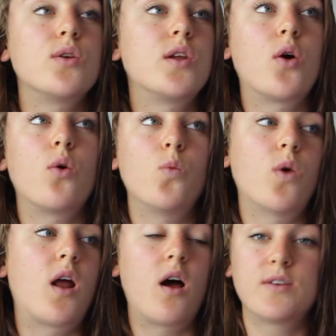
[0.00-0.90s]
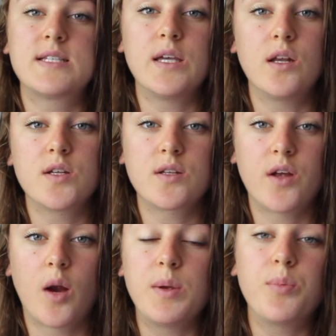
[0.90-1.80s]
you know, obviously
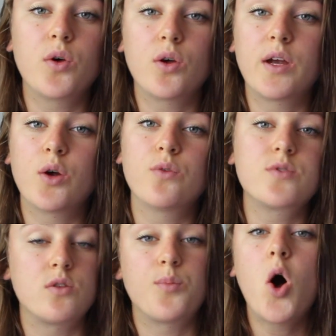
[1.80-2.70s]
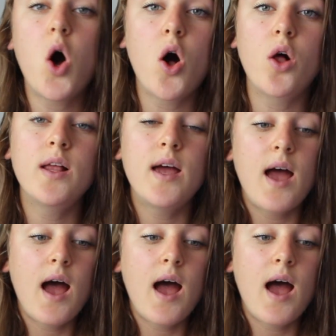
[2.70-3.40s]
there are people here who've done them all,